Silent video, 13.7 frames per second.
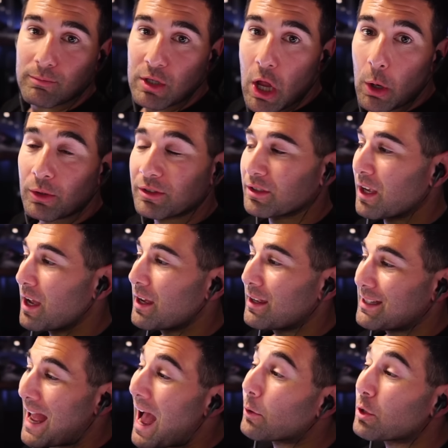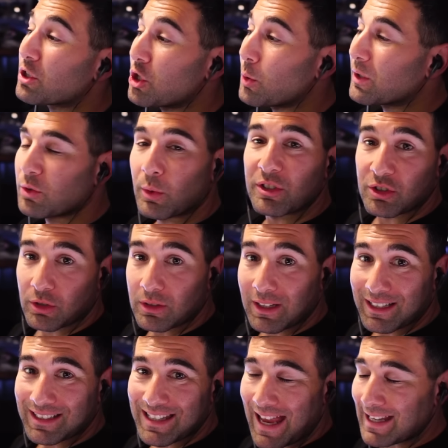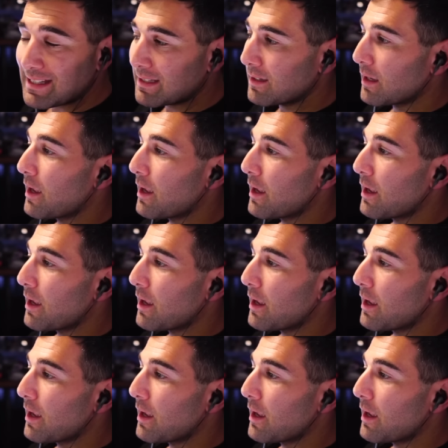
knows how to do it to a certain extent.